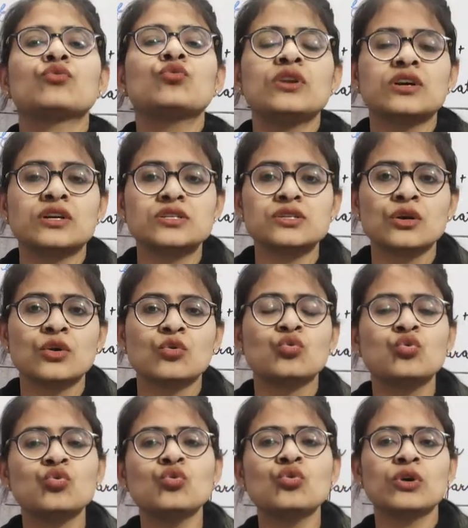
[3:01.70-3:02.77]
rulers
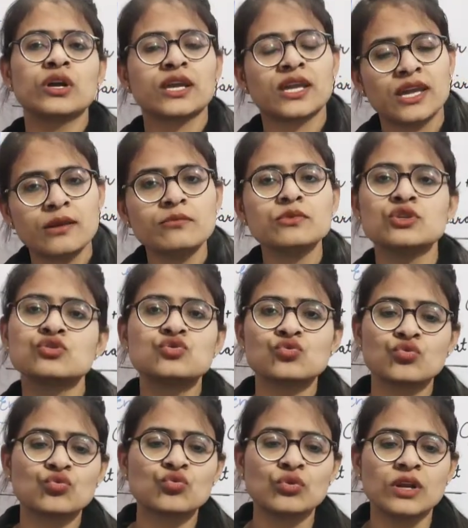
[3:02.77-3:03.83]
who came to
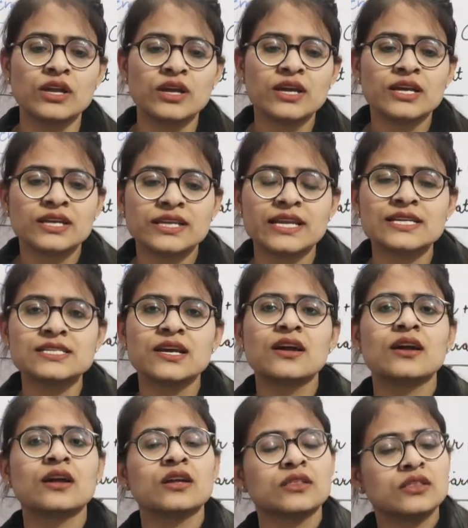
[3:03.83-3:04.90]
rule. Yes,
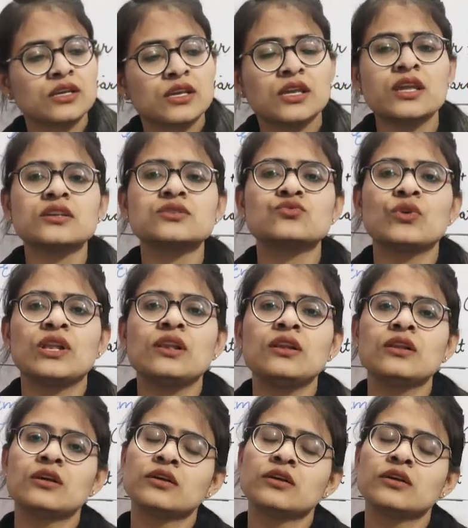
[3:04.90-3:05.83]
the kings will